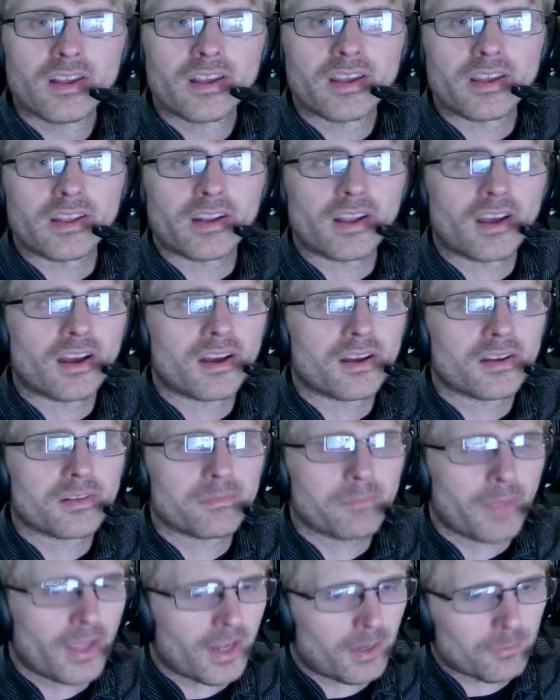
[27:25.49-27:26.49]
And
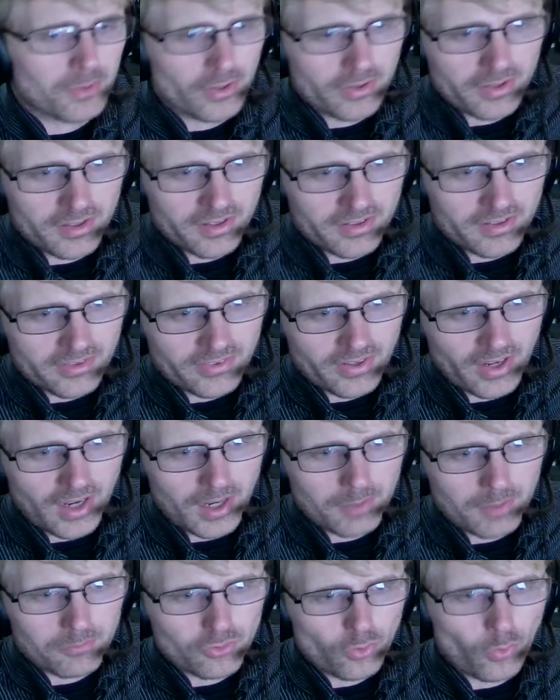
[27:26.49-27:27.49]
man, I'm looking at the
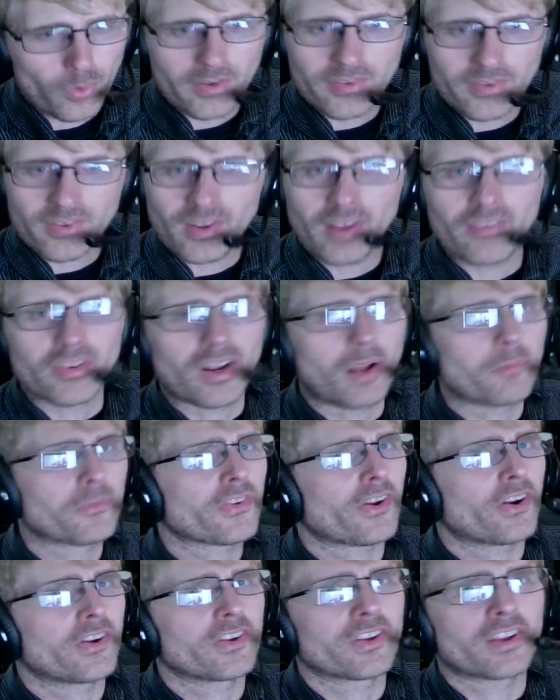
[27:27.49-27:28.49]
time, 27. I'm
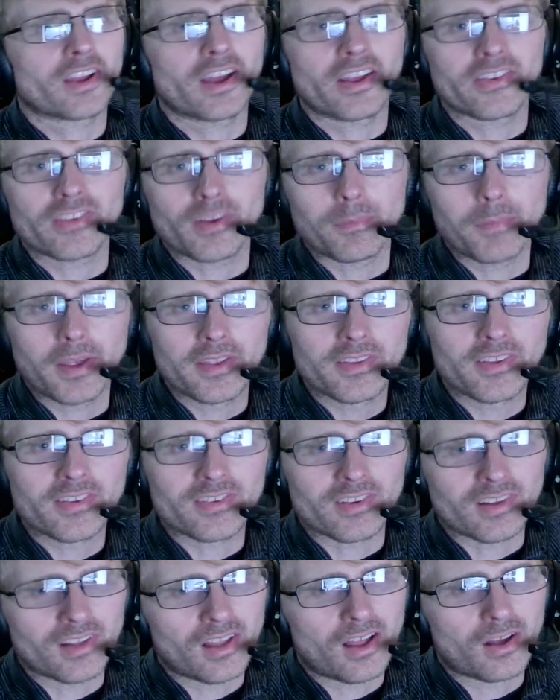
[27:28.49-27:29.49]
sorry, you guys, I made
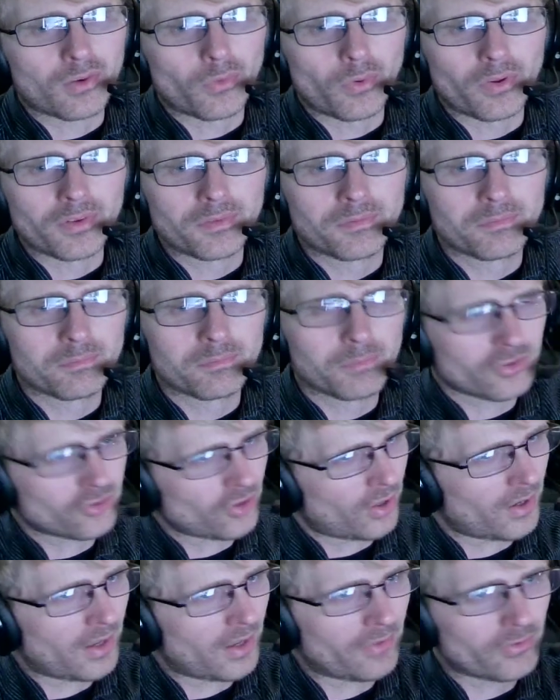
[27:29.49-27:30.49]
this a long one, but
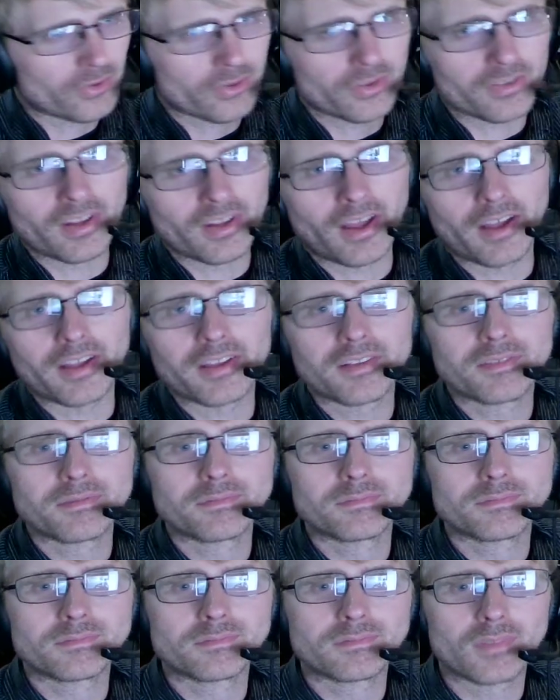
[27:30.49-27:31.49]
y'all have a good night
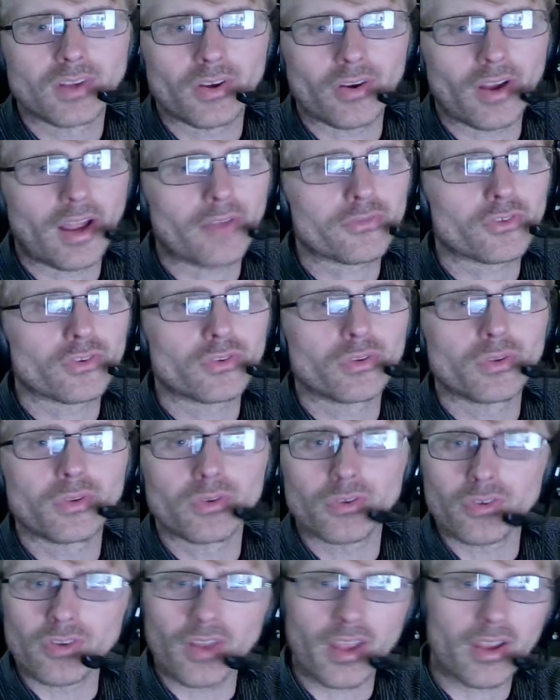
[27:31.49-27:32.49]
or
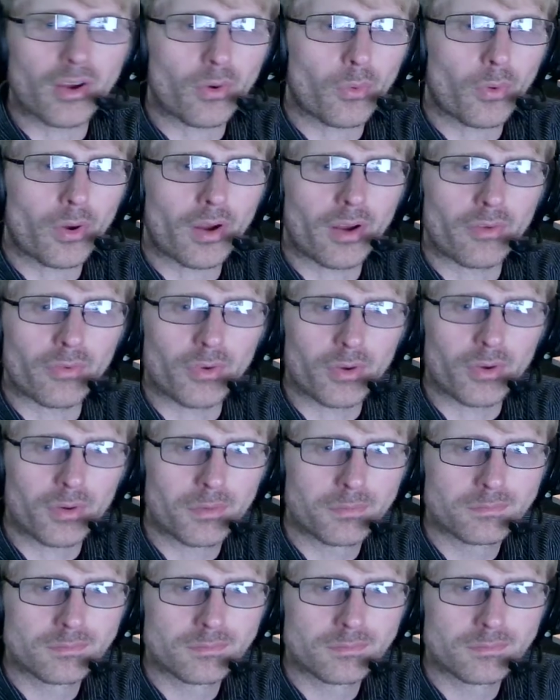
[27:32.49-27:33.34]
afternoon or day or wherever.